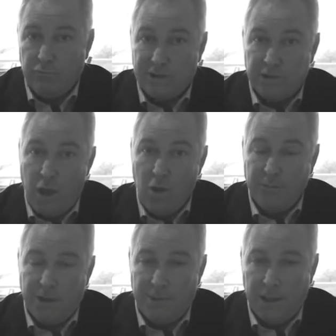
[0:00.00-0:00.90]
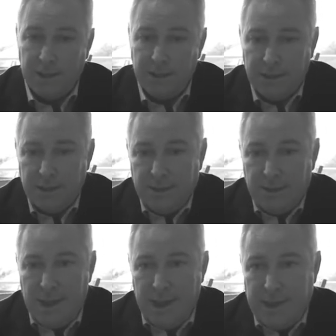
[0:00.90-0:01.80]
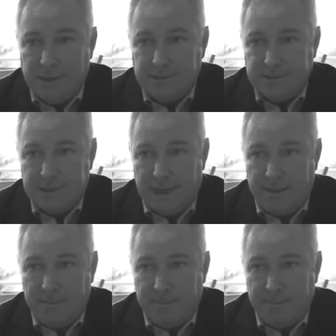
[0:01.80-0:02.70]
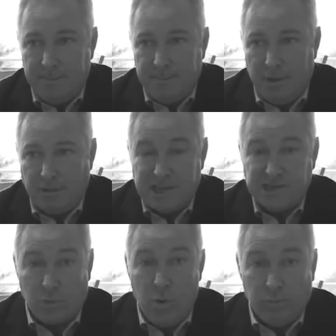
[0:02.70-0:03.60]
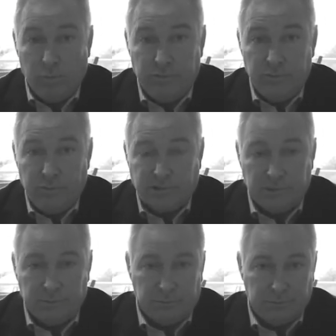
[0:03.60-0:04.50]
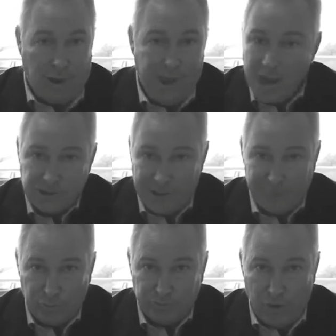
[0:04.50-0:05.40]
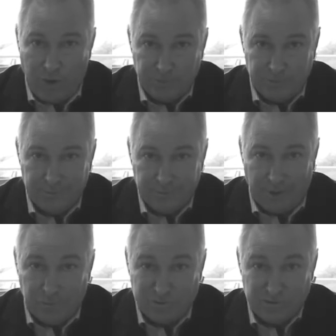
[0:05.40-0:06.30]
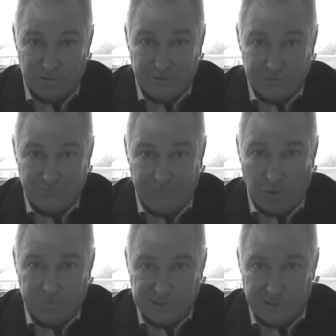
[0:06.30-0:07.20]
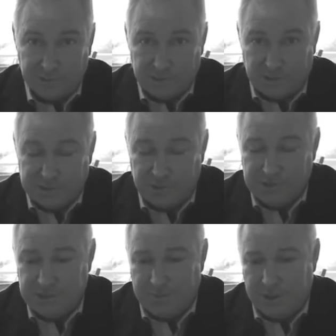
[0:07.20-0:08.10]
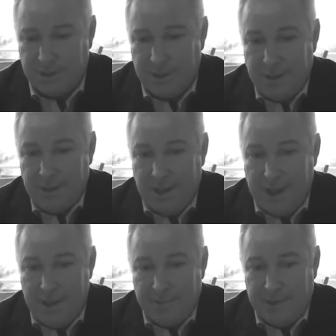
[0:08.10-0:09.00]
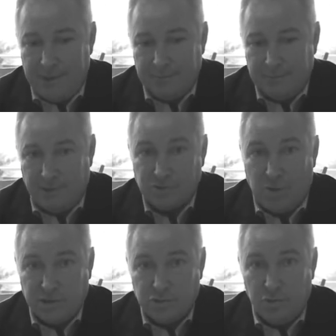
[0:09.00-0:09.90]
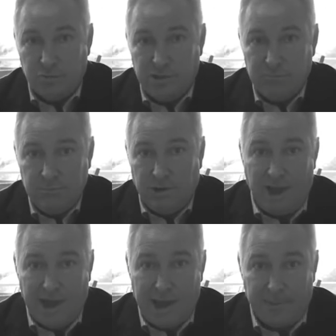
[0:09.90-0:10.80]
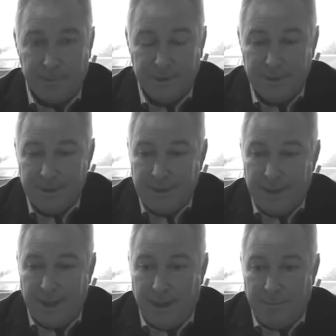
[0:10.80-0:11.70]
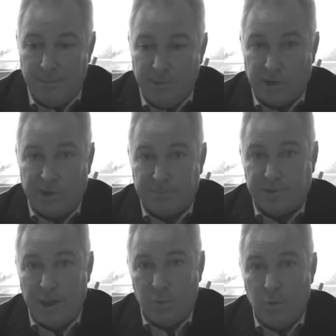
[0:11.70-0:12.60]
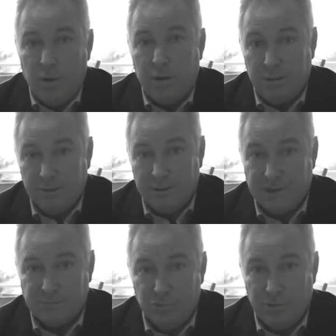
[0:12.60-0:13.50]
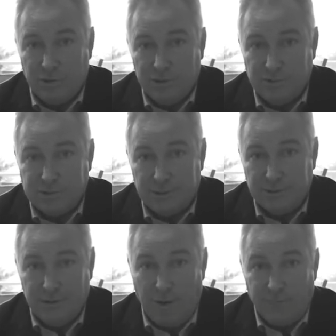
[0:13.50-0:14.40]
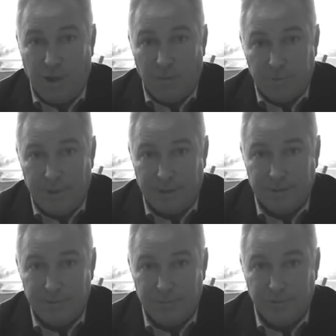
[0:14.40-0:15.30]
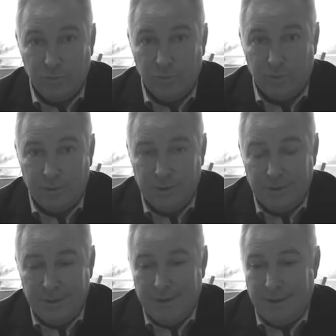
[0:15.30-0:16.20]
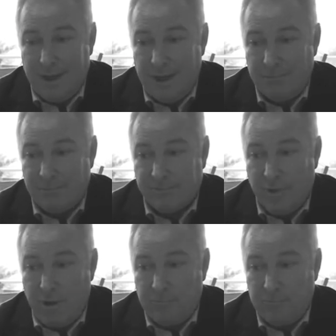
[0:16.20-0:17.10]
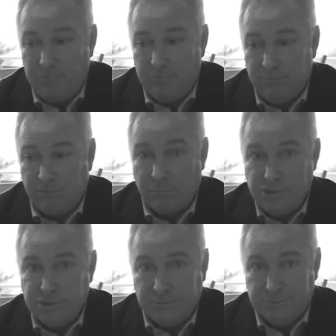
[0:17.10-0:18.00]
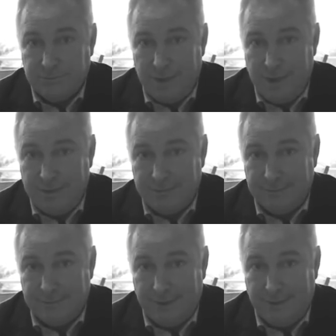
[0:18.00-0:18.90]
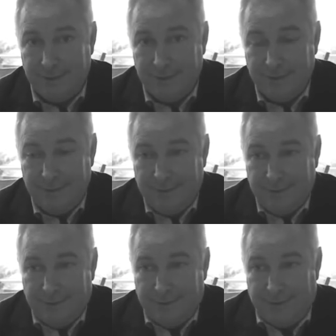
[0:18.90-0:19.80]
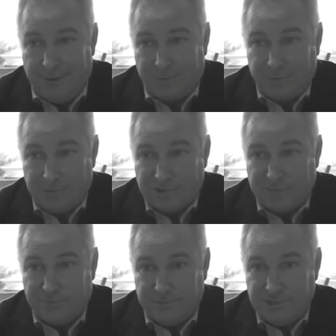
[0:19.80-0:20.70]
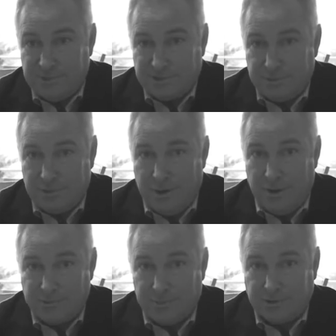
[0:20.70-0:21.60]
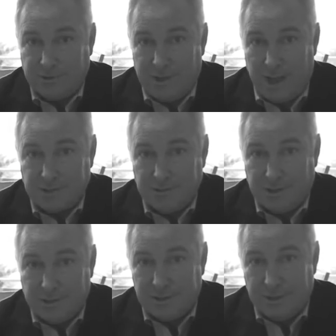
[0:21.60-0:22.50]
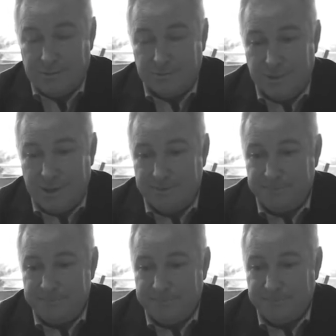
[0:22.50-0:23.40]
I rang the home number. And I was actually quite rude to him. I said, look, I actually haven't got time to you. I thought he was trying to flog me something, trying to sell me something. And I was quite short with him and I hung up. When I got up to go to work the next morning, there was an envelope underneath my door from Richard. And I thought this must be the guy I spoke to last night. So